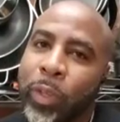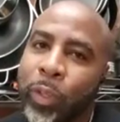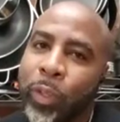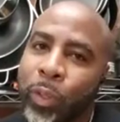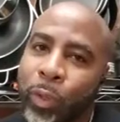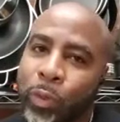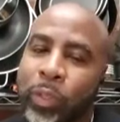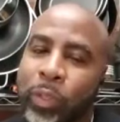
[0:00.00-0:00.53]
can
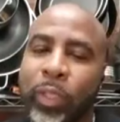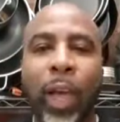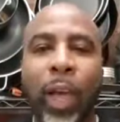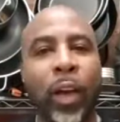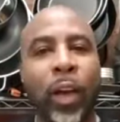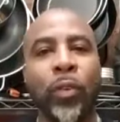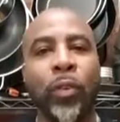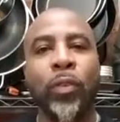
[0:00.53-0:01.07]
use.
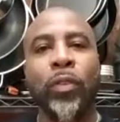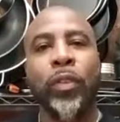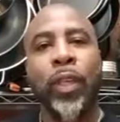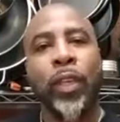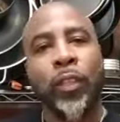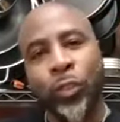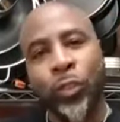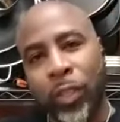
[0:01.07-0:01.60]
Now they
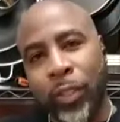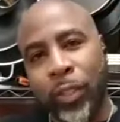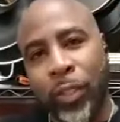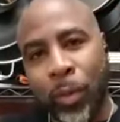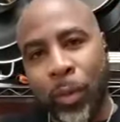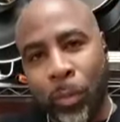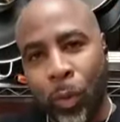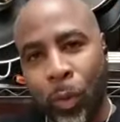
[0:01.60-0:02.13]
can trust
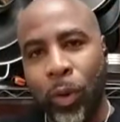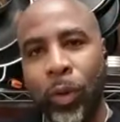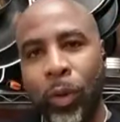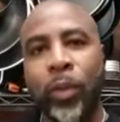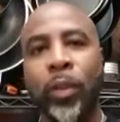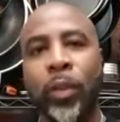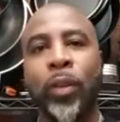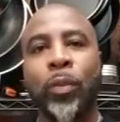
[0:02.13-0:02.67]
him
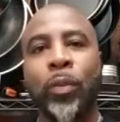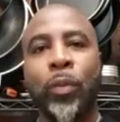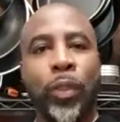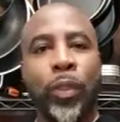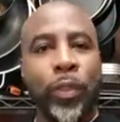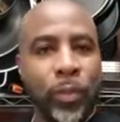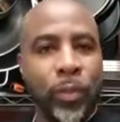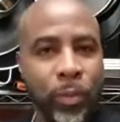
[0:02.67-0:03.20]
more
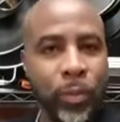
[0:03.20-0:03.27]
with